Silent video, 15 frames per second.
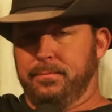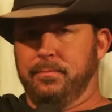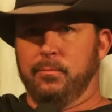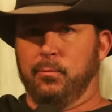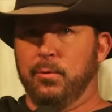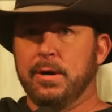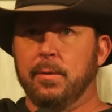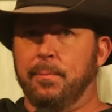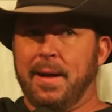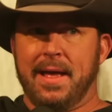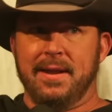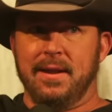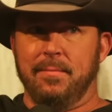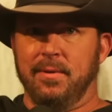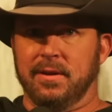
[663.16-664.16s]
real
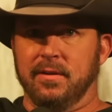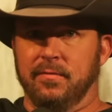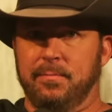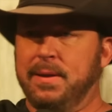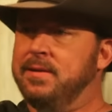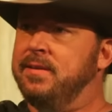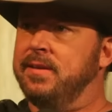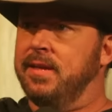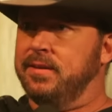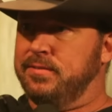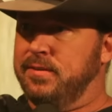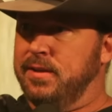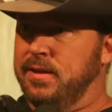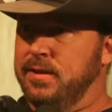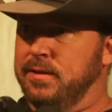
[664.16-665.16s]
pandemic of
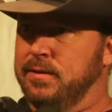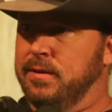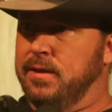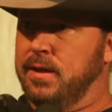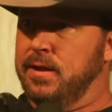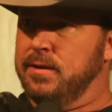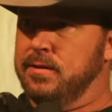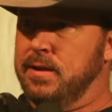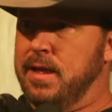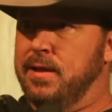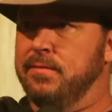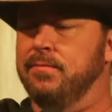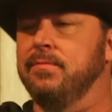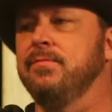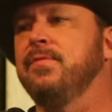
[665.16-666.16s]
PTSD
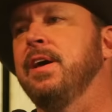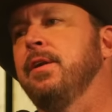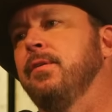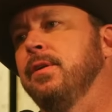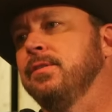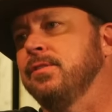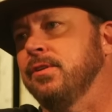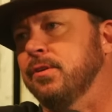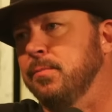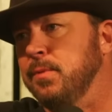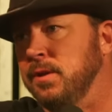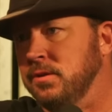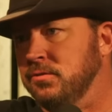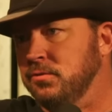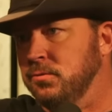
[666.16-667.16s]
and veterans that are
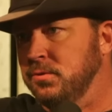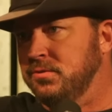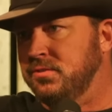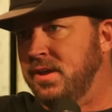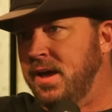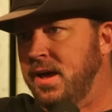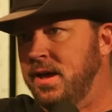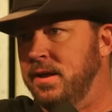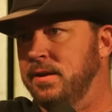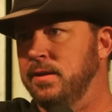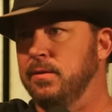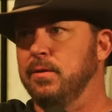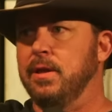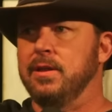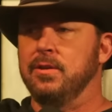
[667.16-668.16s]
committing suicide,
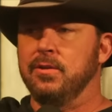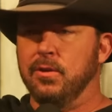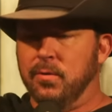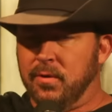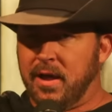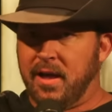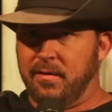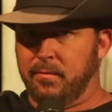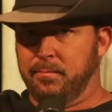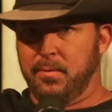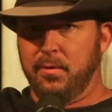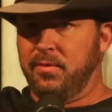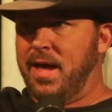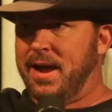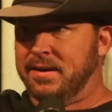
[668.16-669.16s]
and you and I are
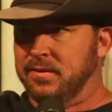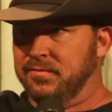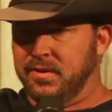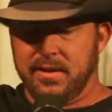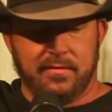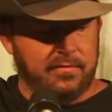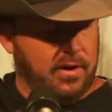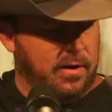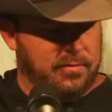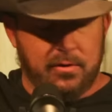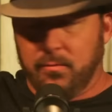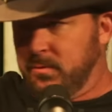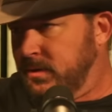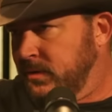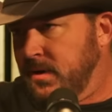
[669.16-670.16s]
both actively involved.
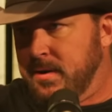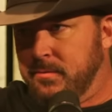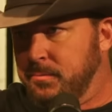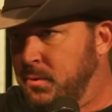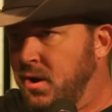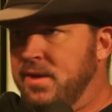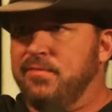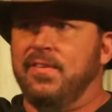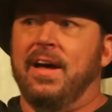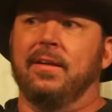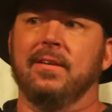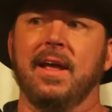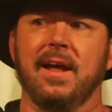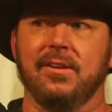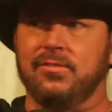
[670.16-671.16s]
You're with the Green Beret
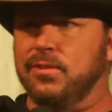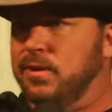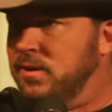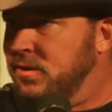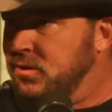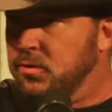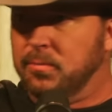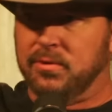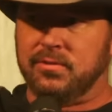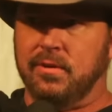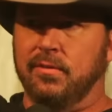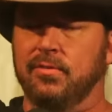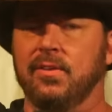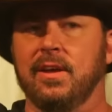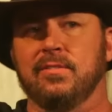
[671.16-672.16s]
Foundation and numerous
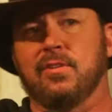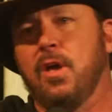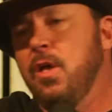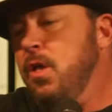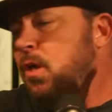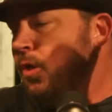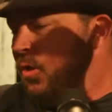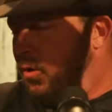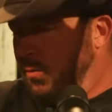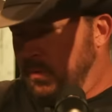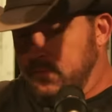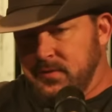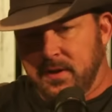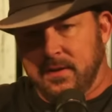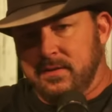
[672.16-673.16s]
other things.
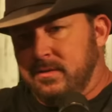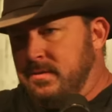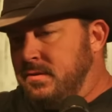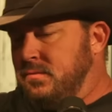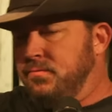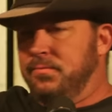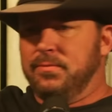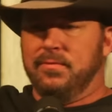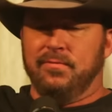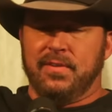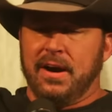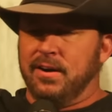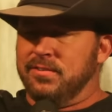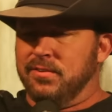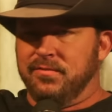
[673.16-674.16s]
We've done
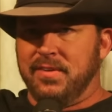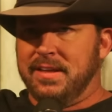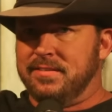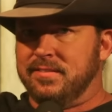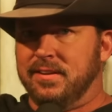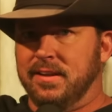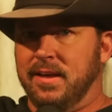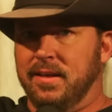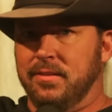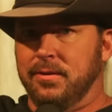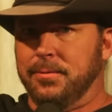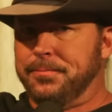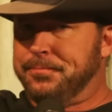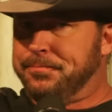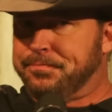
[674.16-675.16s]
various events
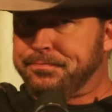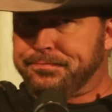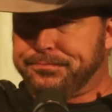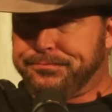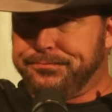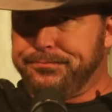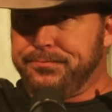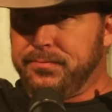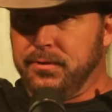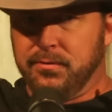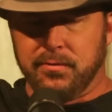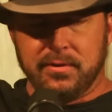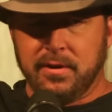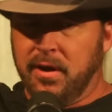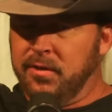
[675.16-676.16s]
together,
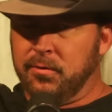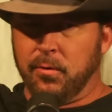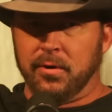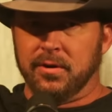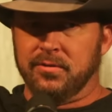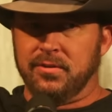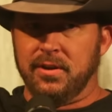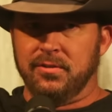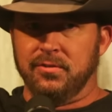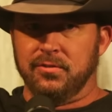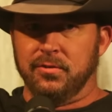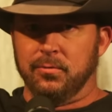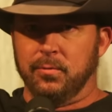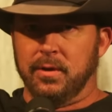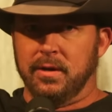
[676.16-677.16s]
or other organizations
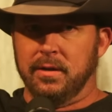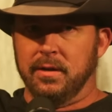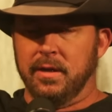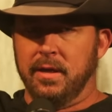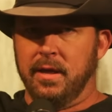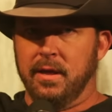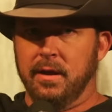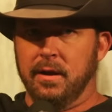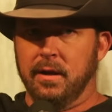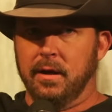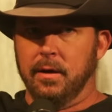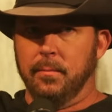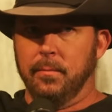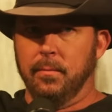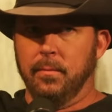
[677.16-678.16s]
as well,
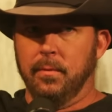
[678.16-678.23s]
and